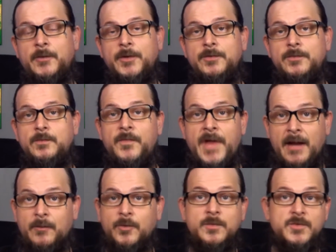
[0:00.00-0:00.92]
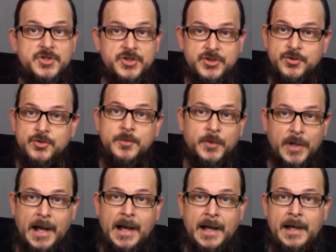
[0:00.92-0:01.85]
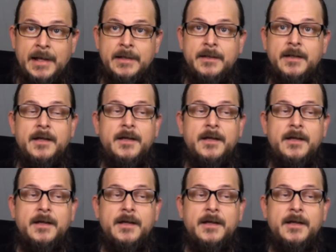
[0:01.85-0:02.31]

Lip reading: room was super high